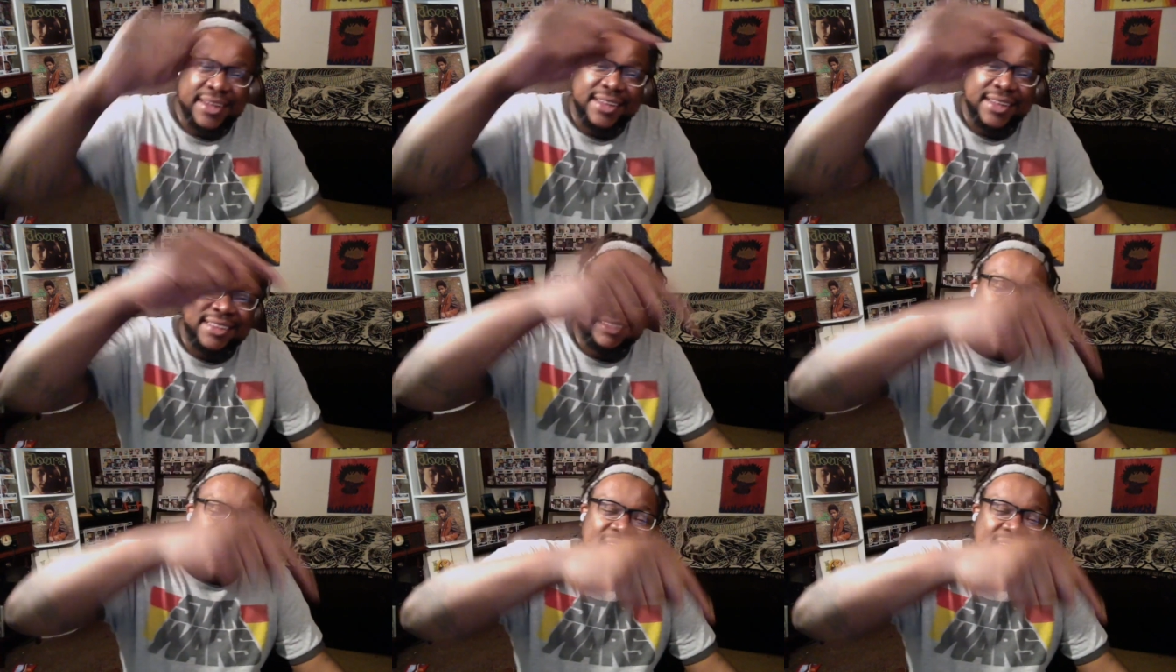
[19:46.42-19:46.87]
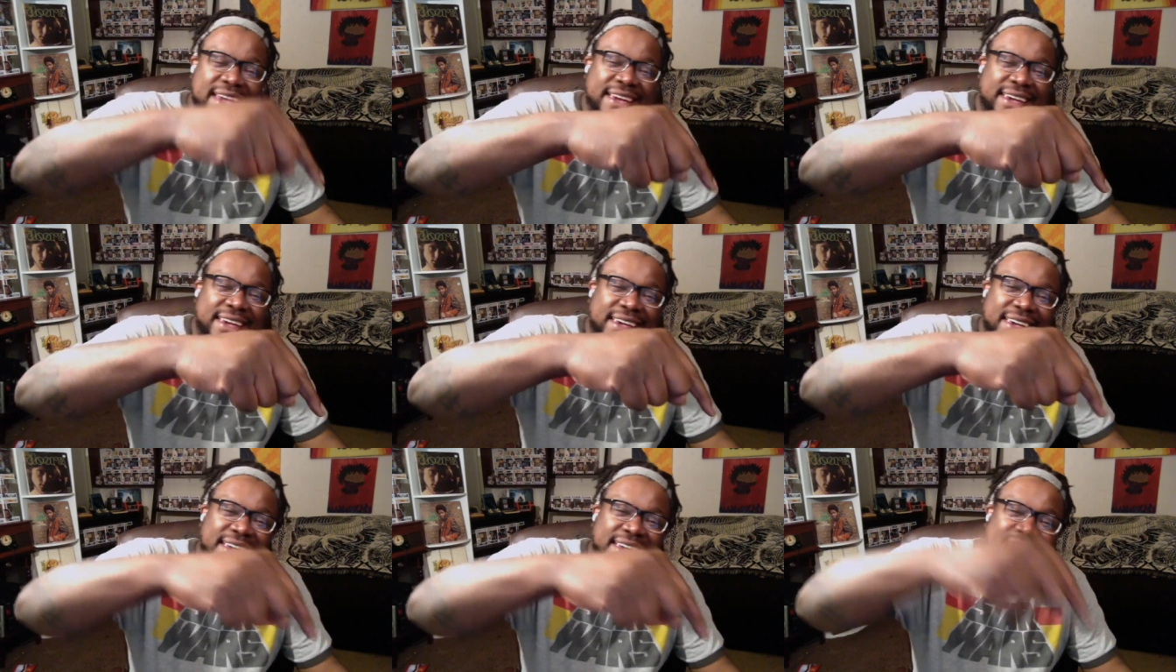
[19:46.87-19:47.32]
Like,
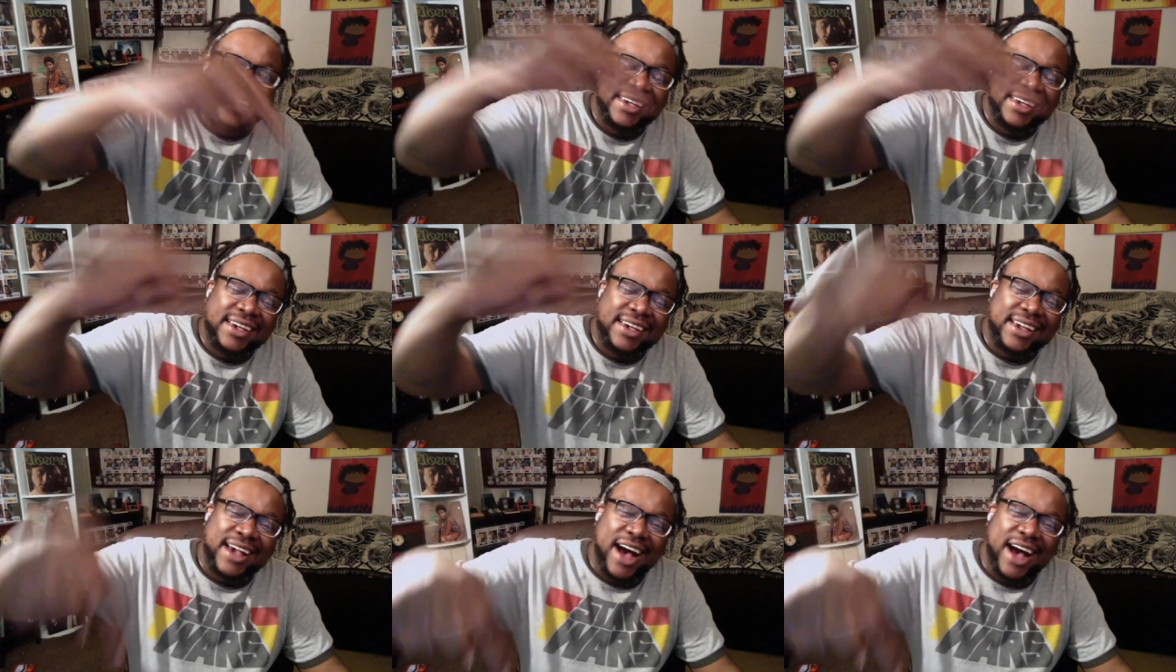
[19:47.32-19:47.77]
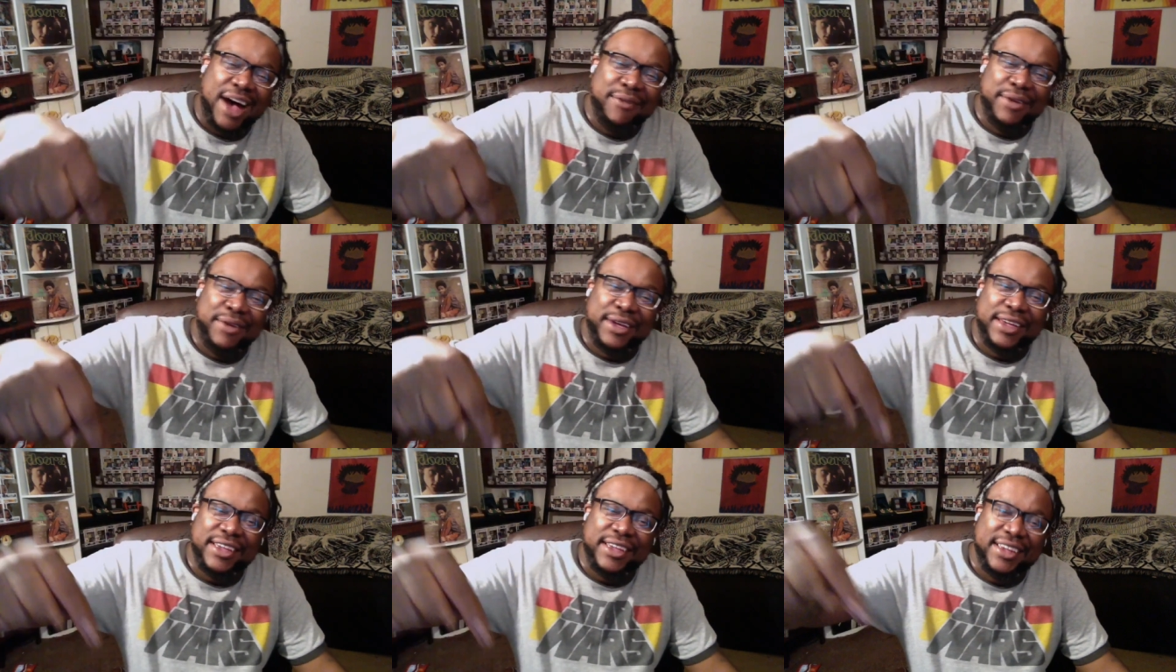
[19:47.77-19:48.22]

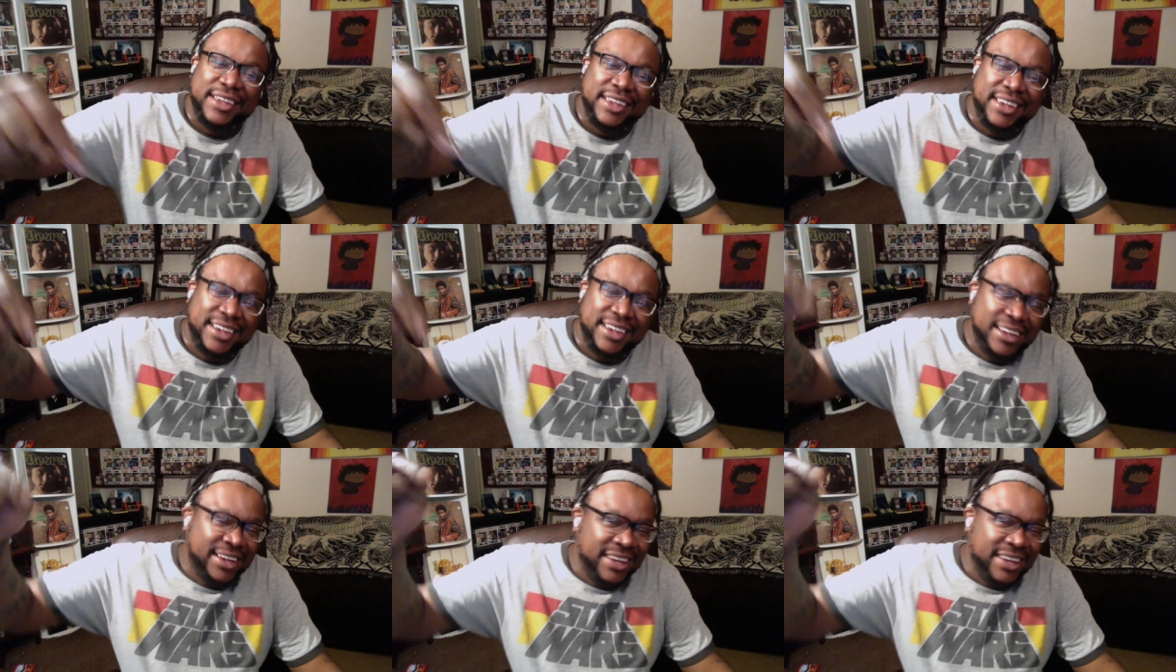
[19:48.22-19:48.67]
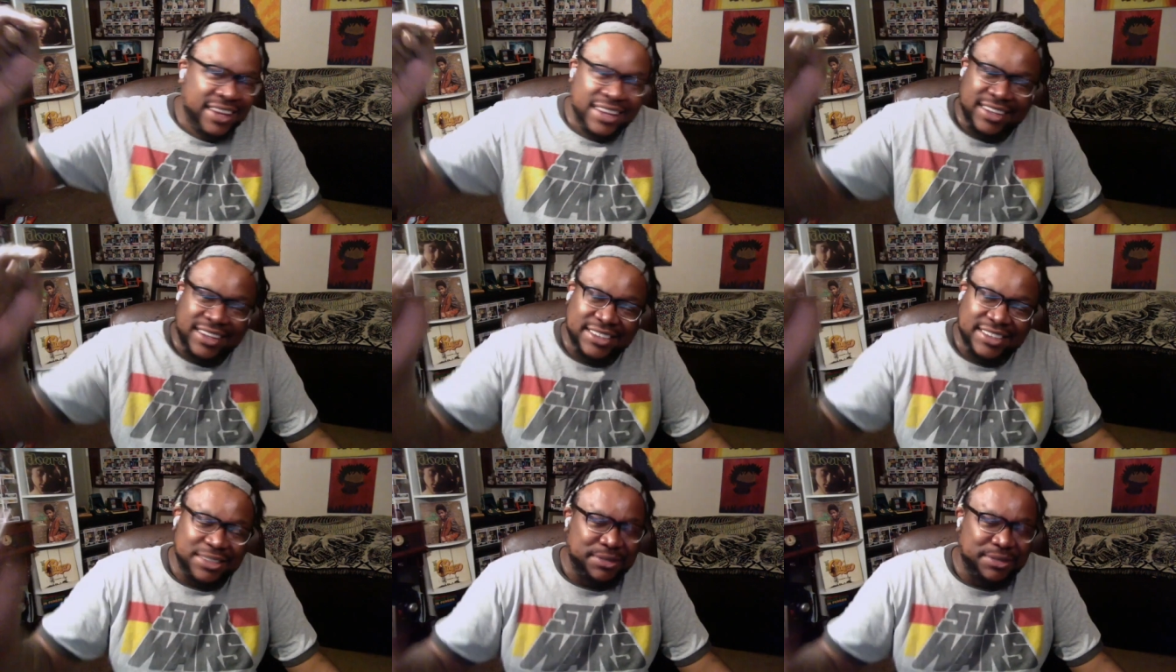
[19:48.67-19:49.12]
comment,
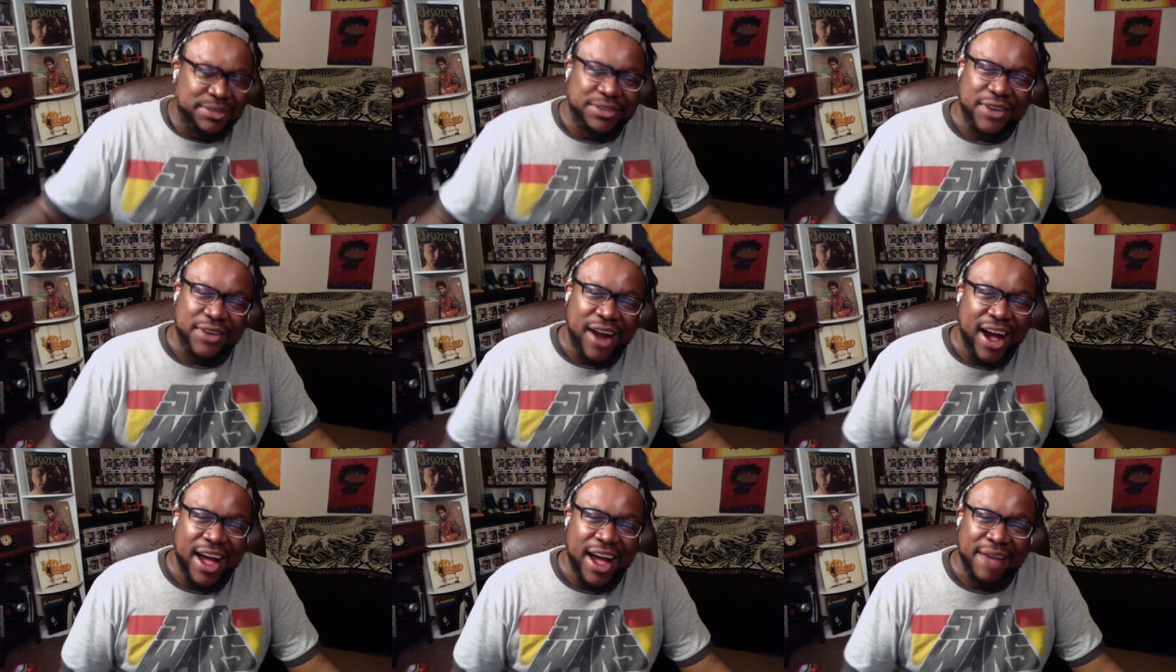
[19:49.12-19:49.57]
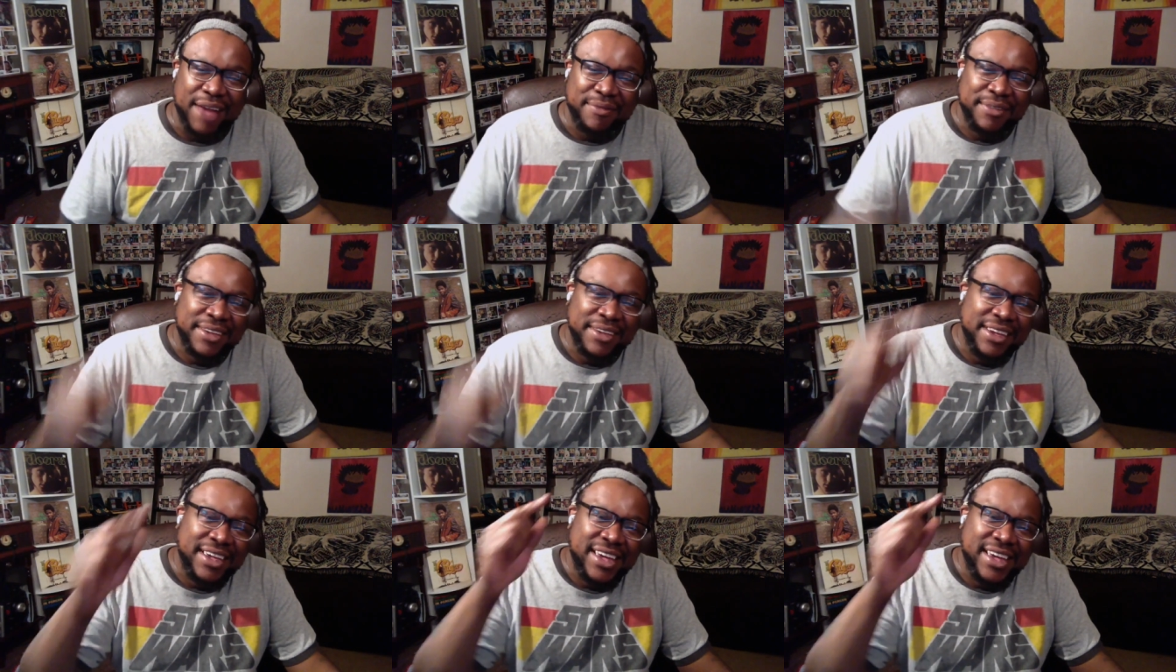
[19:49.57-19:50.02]
subscribe,
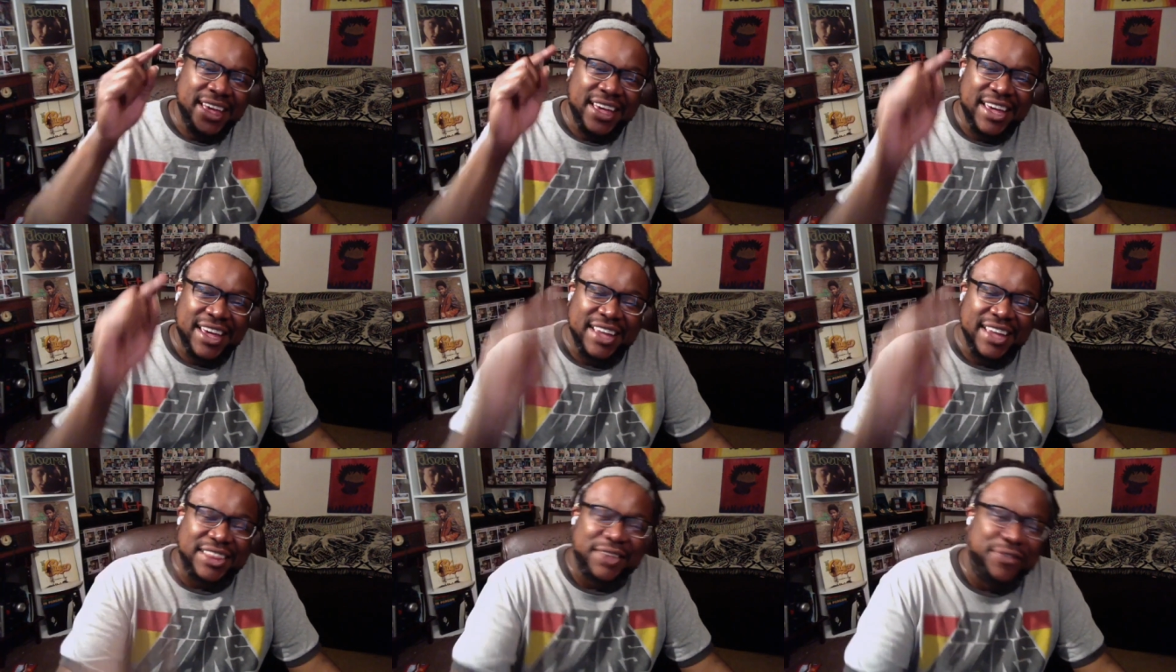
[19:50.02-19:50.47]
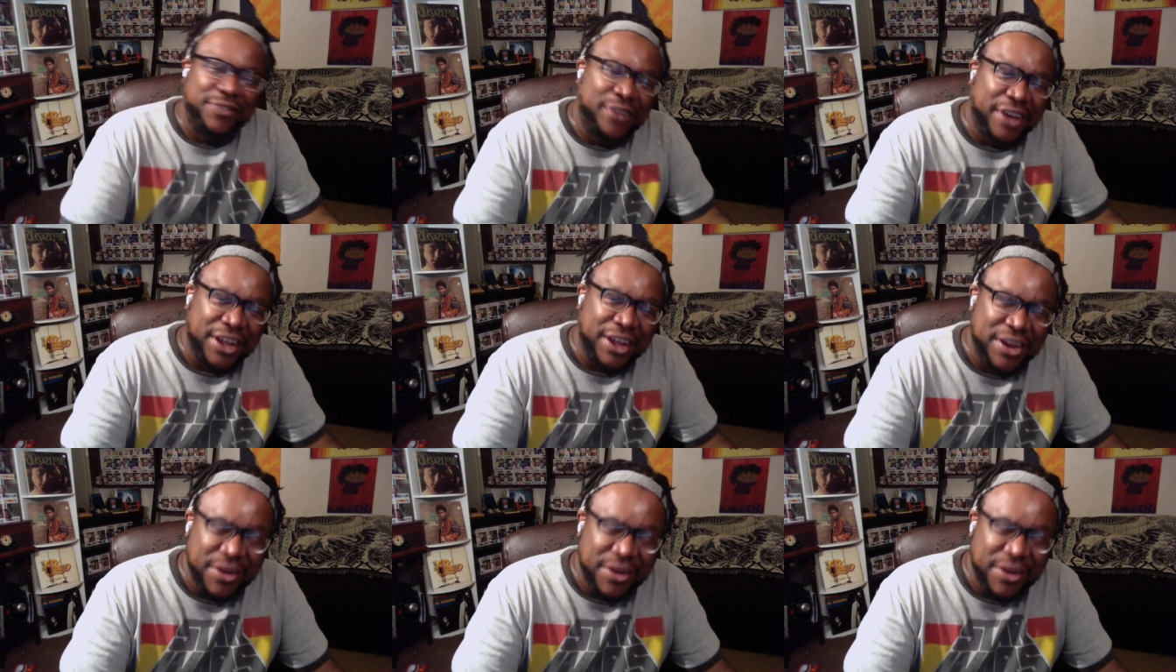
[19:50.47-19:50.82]
hit the fucking